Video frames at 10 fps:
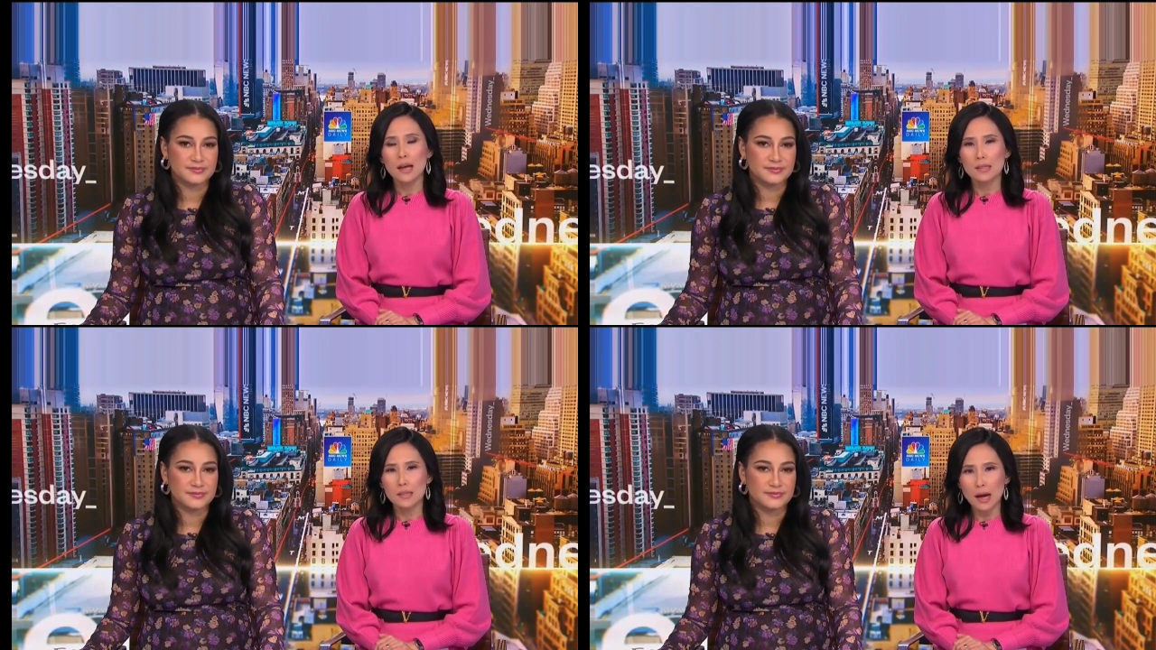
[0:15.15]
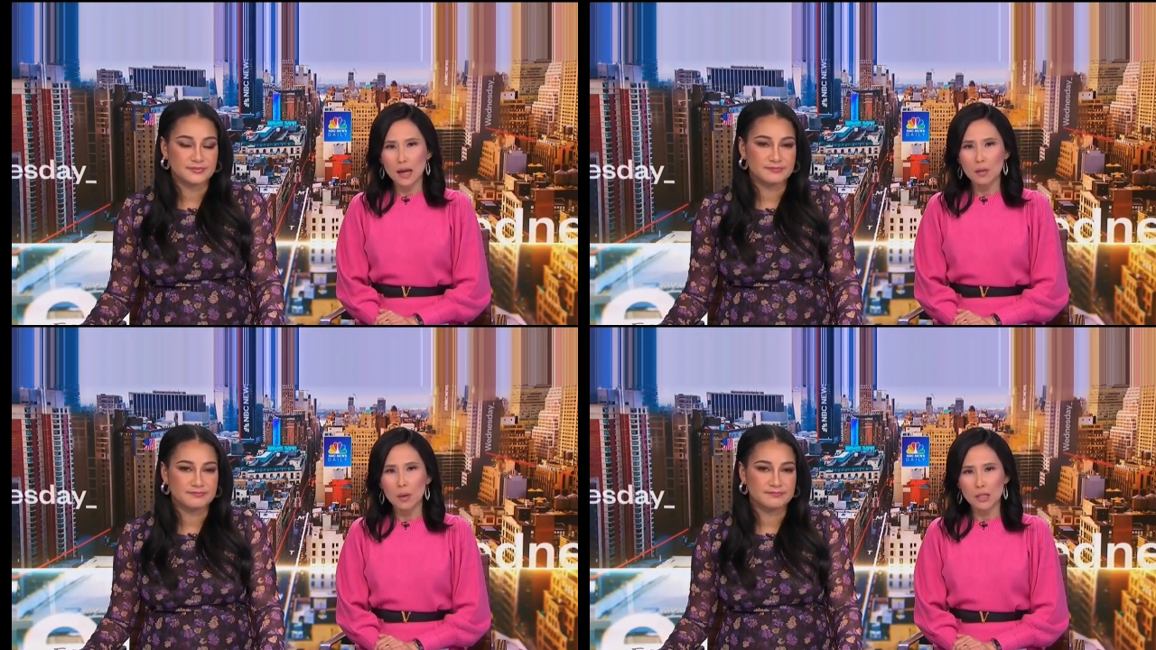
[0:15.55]
Speaker 1: has
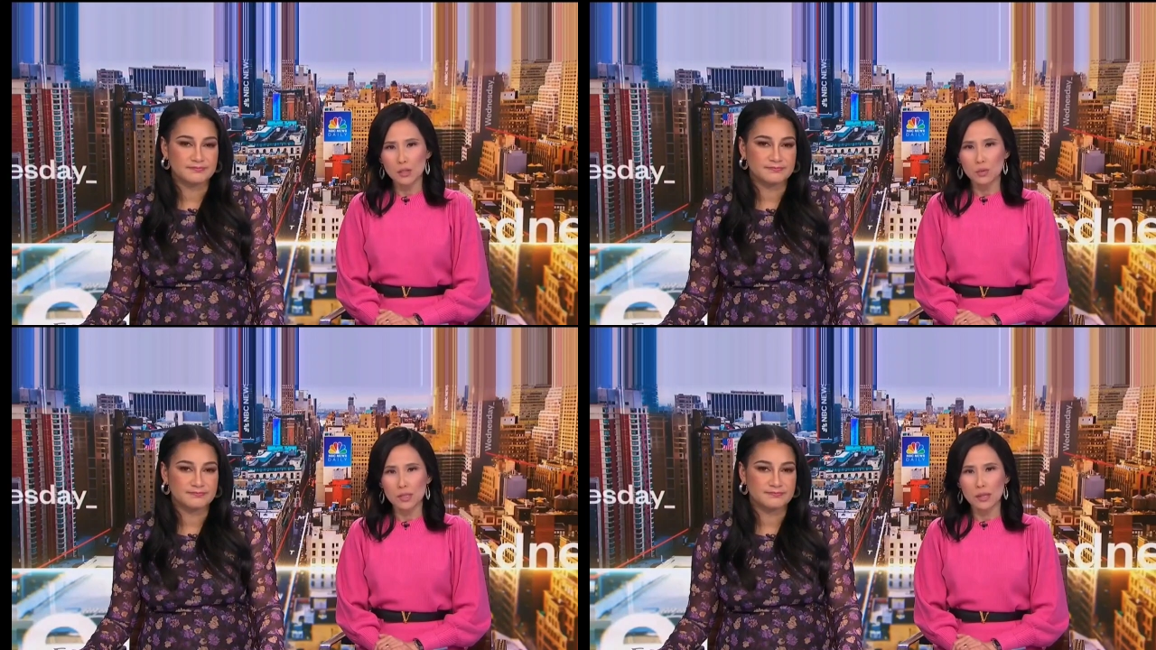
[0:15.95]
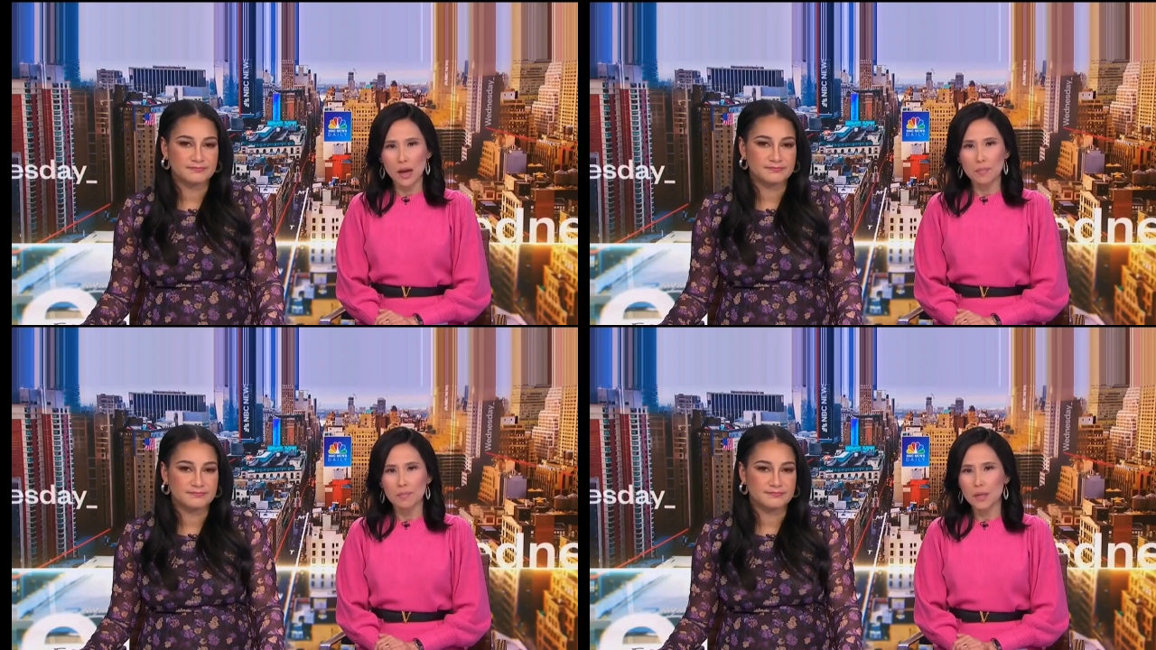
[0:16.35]
died by
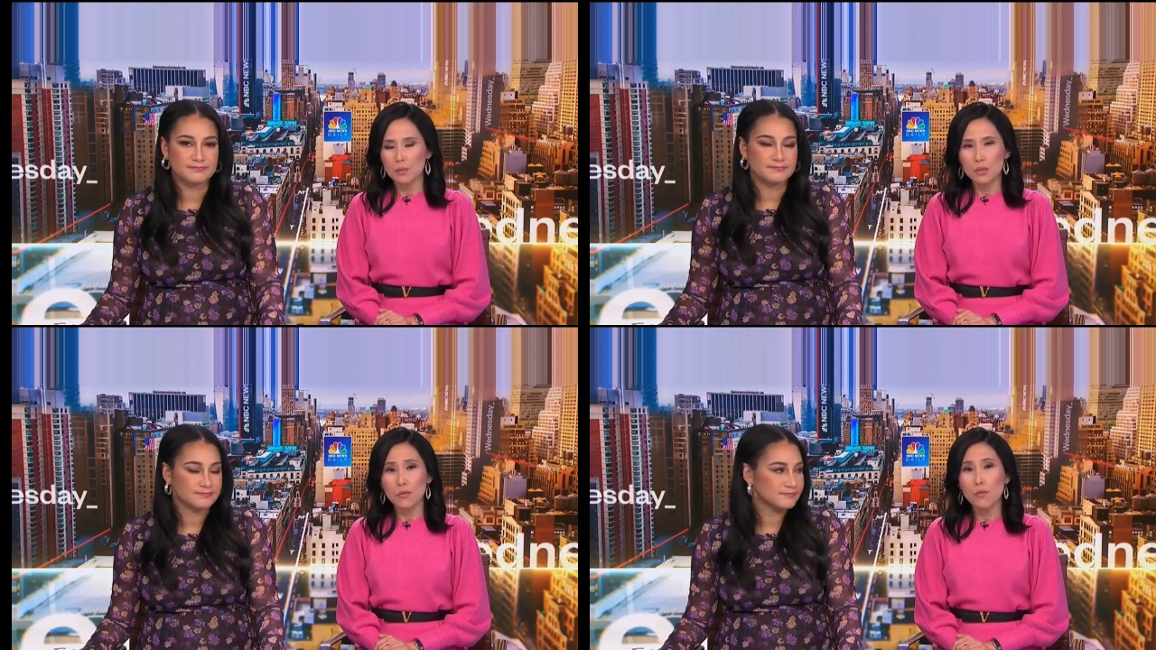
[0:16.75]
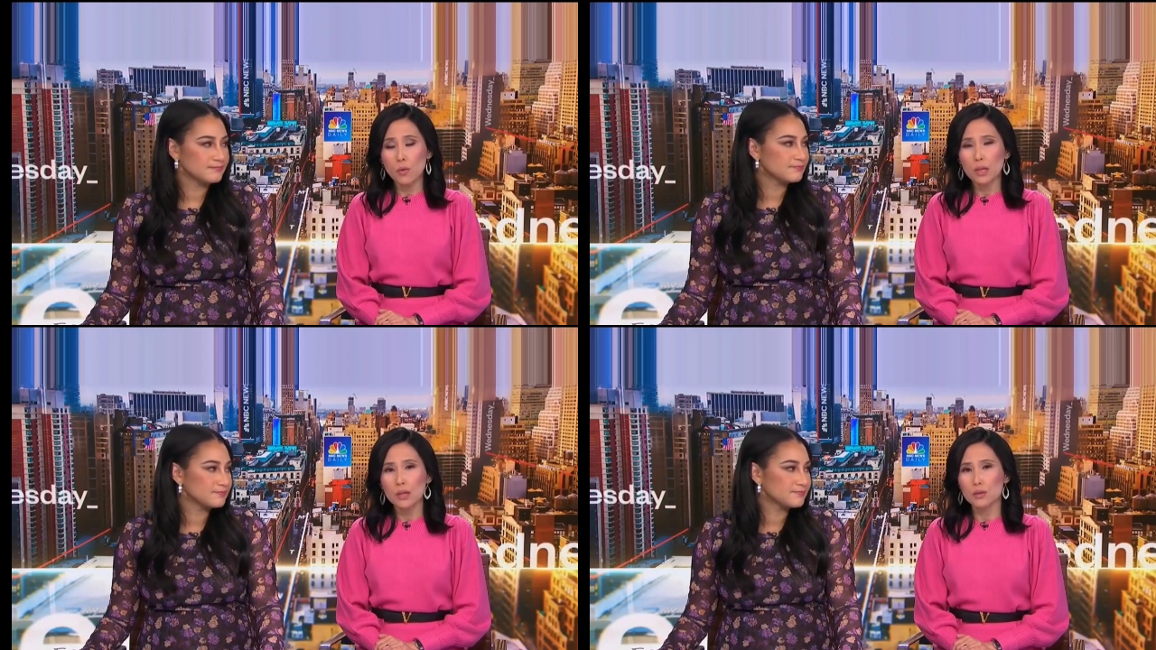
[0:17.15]
suicide. He was
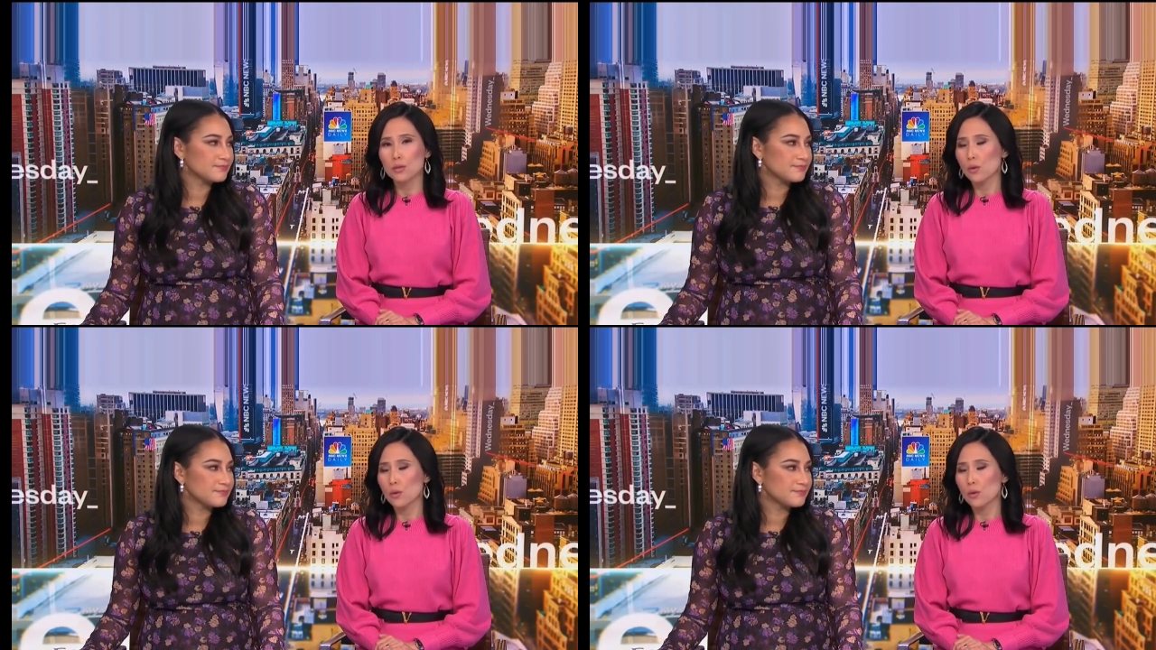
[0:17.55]
40